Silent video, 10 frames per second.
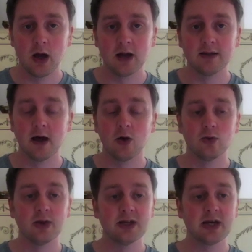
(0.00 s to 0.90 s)
And
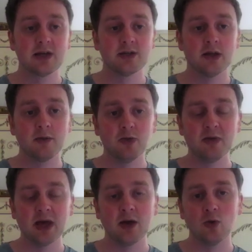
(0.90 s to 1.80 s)
now this has the
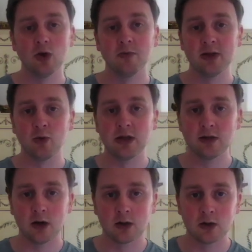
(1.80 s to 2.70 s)
WBA World Middleweight
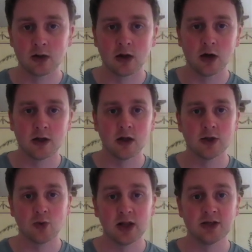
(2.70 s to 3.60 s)
title on the line
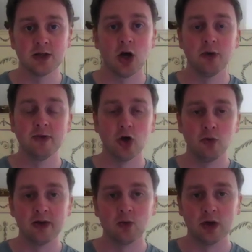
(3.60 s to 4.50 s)
as well as the
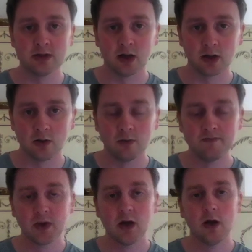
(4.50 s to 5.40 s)
IBO middleweight title.
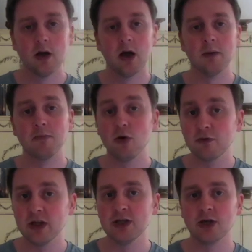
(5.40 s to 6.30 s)
And
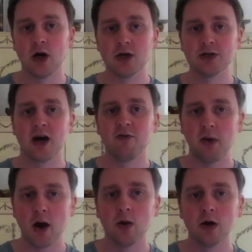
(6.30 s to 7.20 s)
both of these guys have
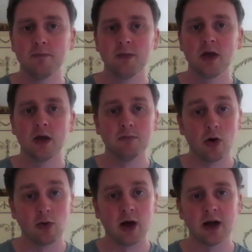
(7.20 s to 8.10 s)
power in
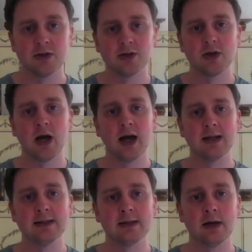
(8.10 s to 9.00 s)
both hands,
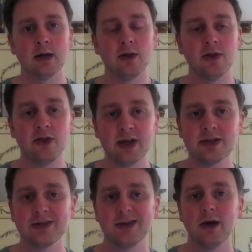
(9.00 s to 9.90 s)
and
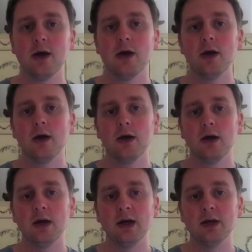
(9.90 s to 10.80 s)
this
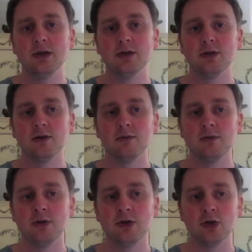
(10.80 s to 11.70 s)
is
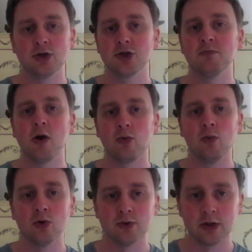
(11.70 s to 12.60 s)
just a
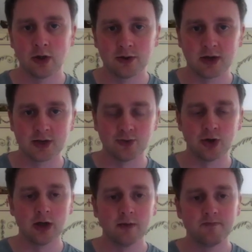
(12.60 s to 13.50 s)
mouth-watering contest
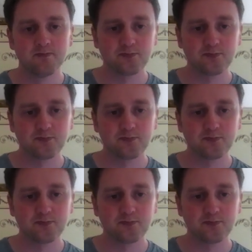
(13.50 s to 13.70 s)
really.